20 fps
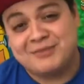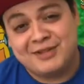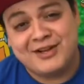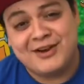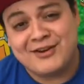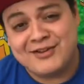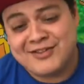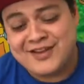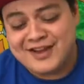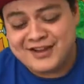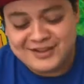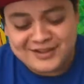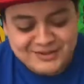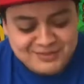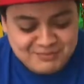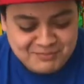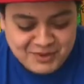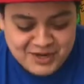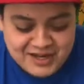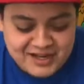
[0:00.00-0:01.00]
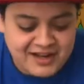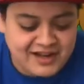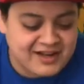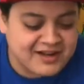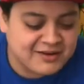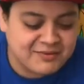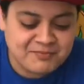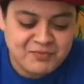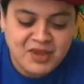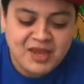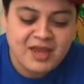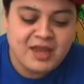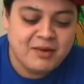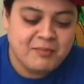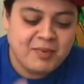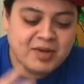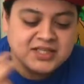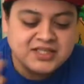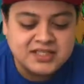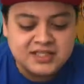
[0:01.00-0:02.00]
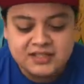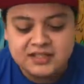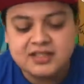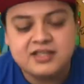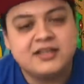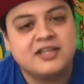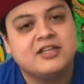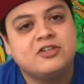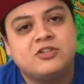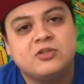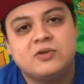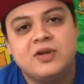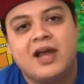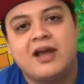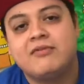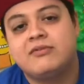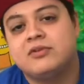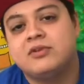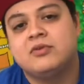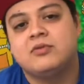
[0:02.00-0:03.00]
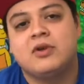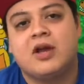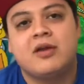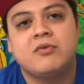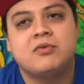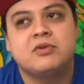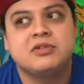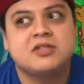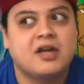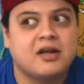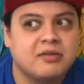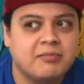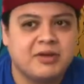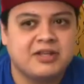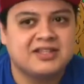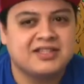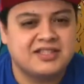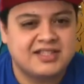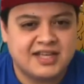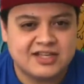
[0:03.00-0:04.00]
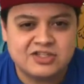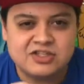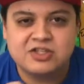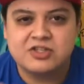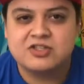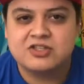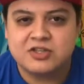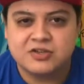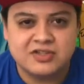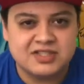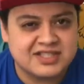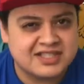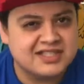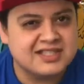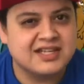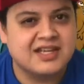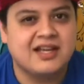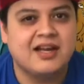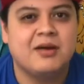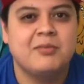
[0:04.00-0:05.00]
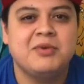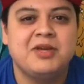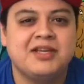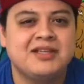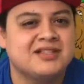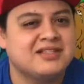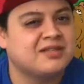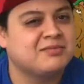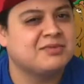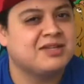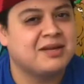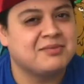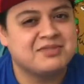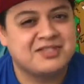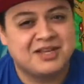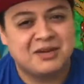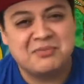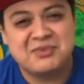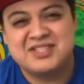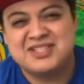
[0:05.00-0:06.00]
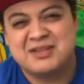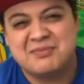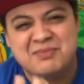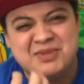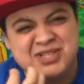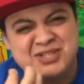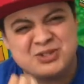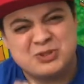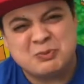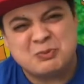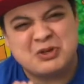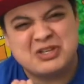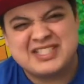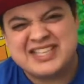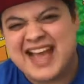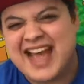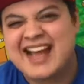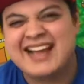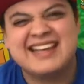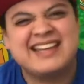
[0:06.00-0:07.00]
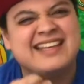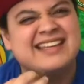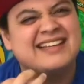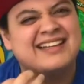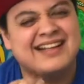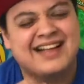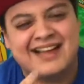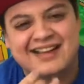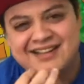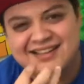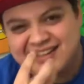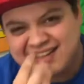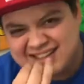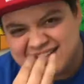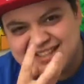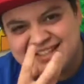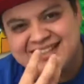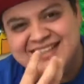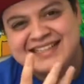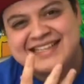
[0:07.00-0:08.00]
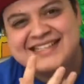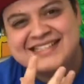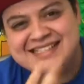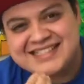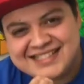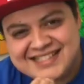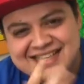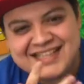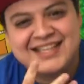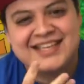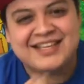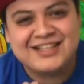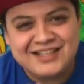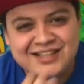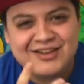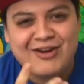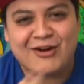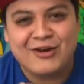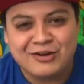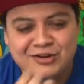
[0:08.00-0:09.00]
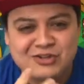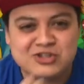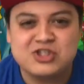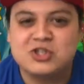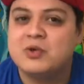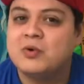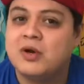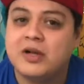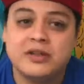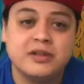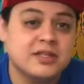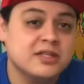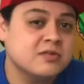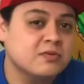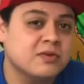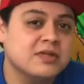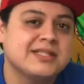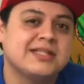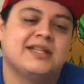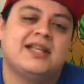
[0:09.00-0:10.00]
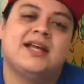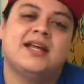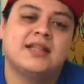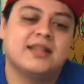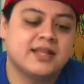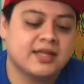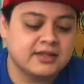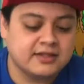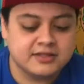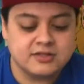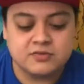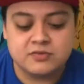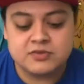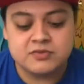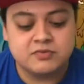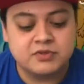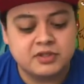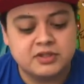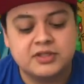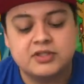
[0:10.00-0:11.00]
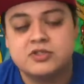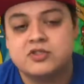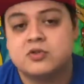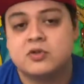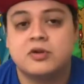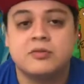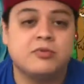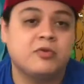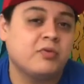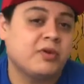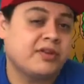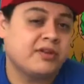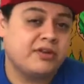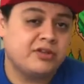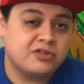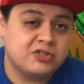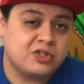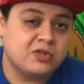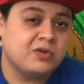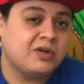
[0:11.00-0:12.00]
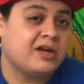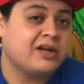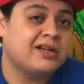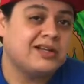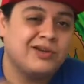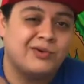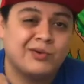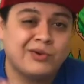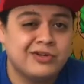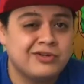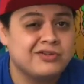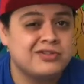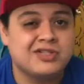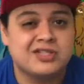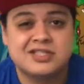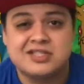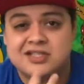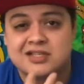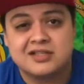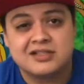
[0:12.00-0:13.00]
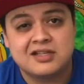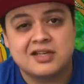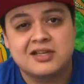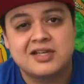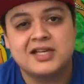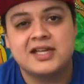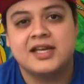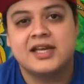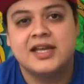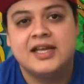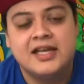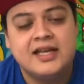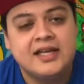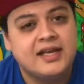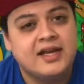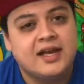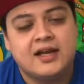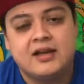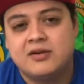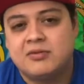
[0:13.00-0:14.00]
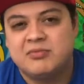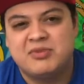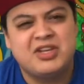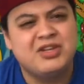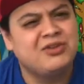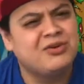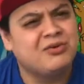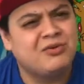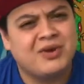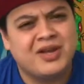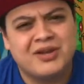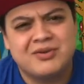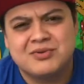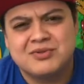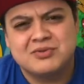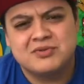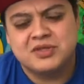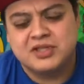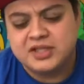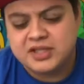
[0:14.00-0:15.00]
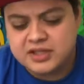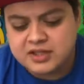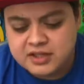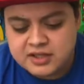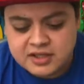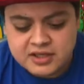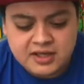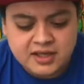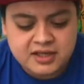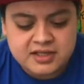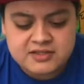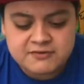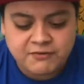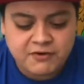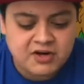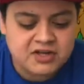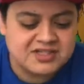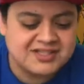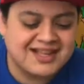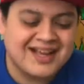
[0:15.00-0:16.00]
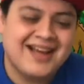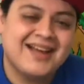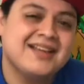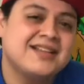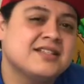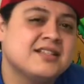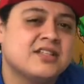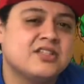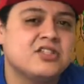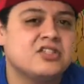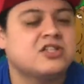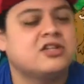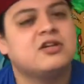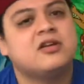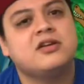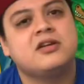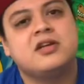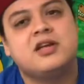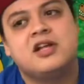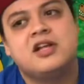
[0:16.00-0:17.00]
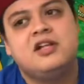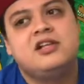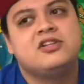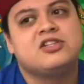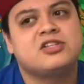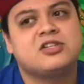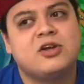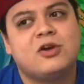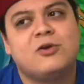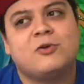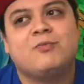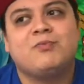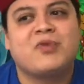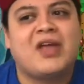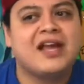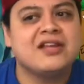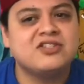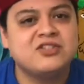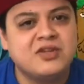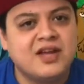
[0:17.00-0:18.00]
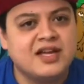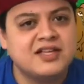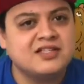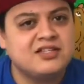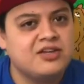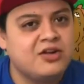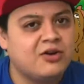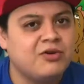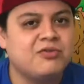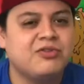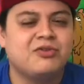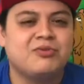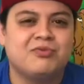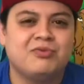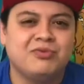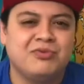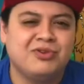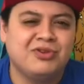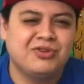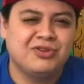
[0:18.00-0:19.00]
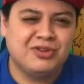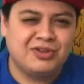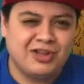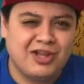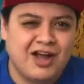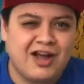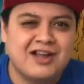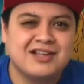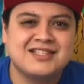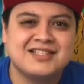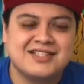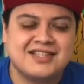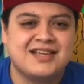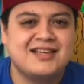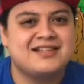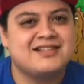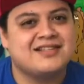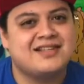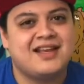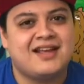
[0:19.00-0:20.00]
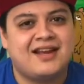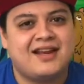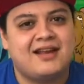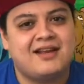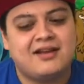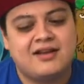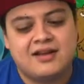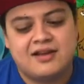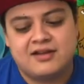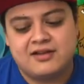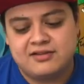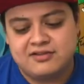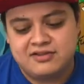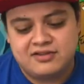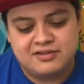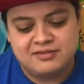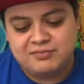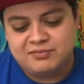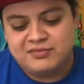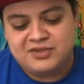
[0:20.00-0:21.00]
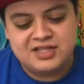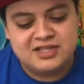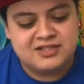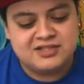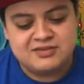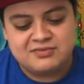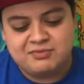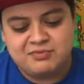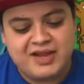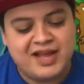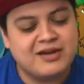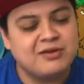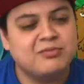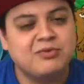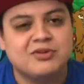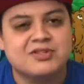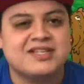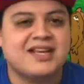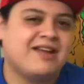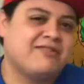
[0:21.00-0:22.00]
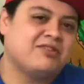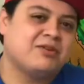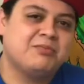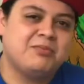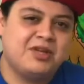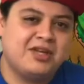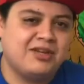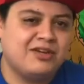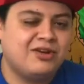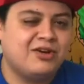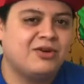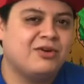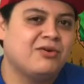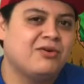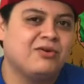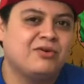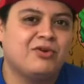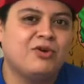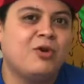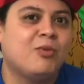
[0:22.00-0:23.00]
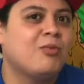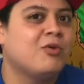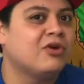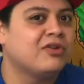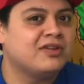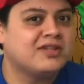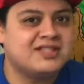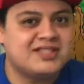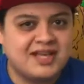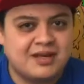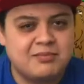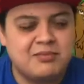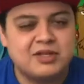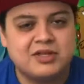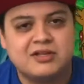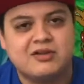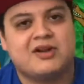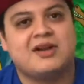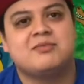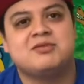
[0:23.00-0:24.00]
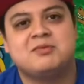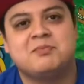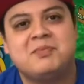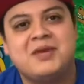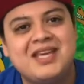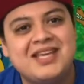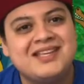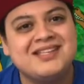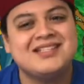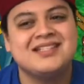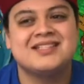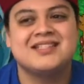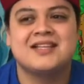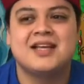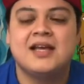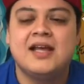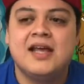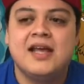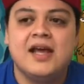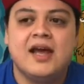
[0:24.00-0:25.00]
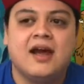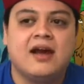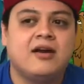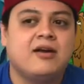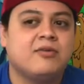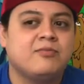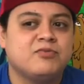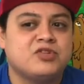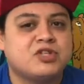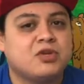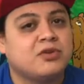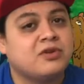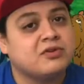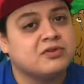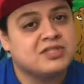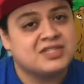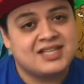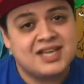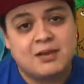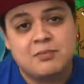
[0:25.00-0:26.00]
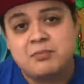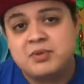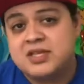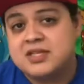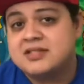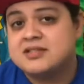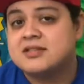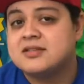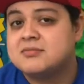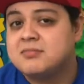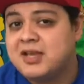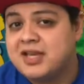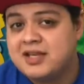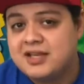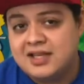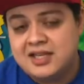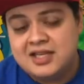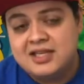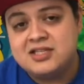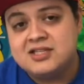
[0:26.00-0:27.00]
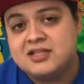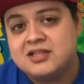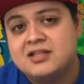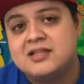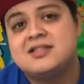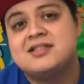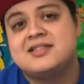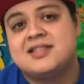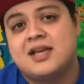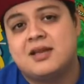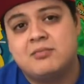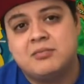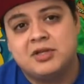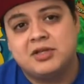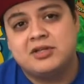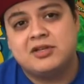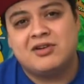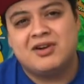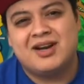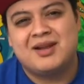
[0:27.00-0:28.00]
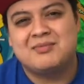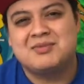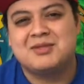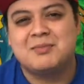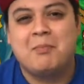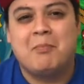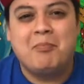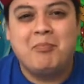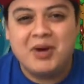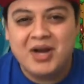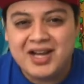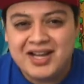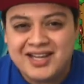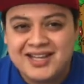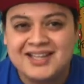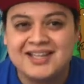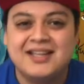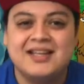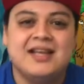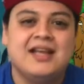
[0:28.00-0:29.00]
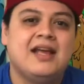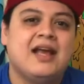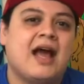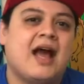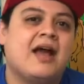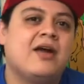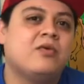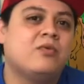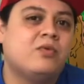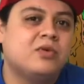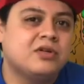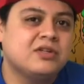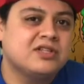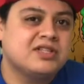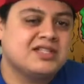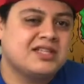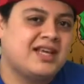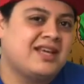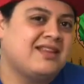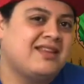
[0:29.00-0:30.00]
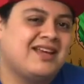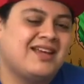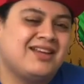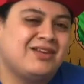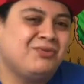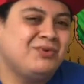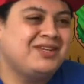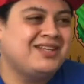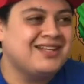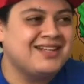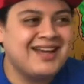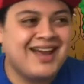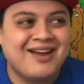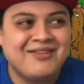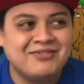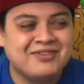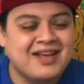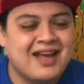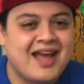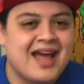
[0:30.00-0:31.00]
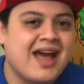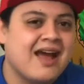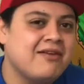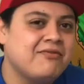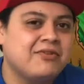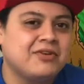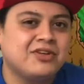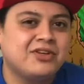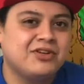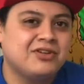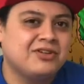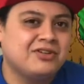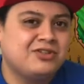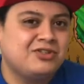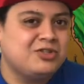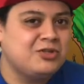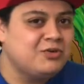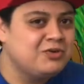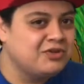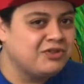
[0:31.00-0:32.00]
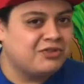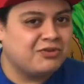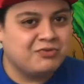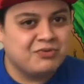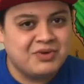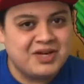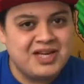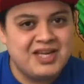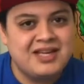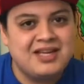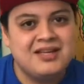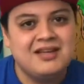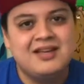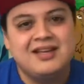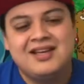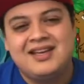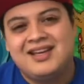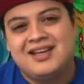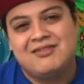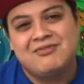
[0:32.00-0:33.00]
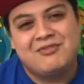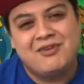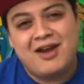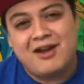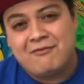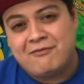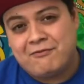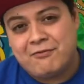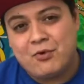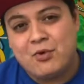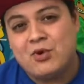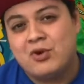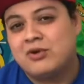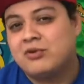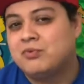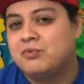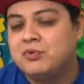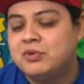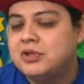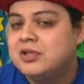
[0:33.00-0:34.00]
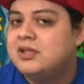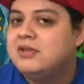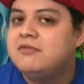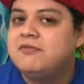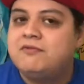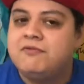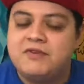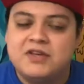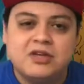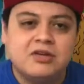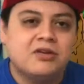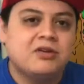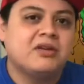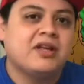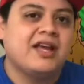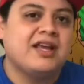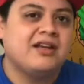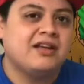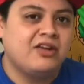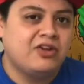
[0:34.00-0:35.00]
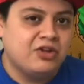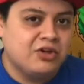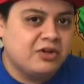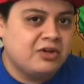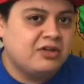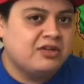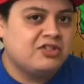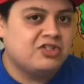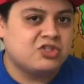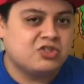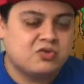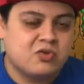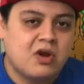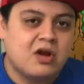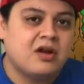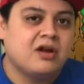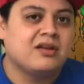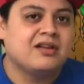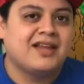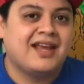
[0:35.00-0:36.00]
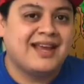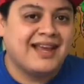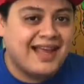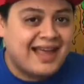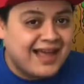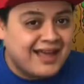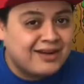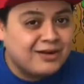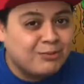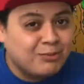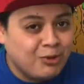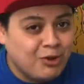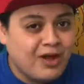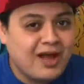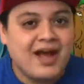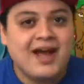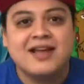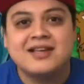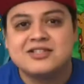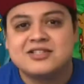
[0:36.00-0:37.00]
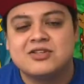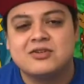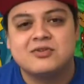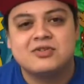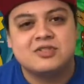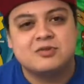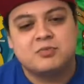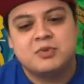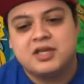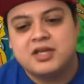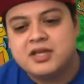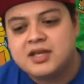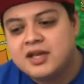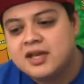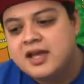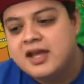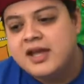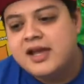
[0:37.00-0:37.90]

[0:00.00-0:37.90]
They are that good. But basically they do have I will talk about the texture. So this is a gummy, and sometimes gummies can be super tacky and kind of like sticky, hard to chew on. This wasn't like that. This was really enjoyable whether you chewed on it or you just sucked on it. Either way was really good. As far as the high is concerned, so as you guys know, the law states that these edibles have to be no more than 10 milligrams a piece. So there was 10 pieces making each of these 10 milligrams. But I will say that we did have to have a good 2 to 3, if not 4, to really feel a good, strong, like edible high, so to speak.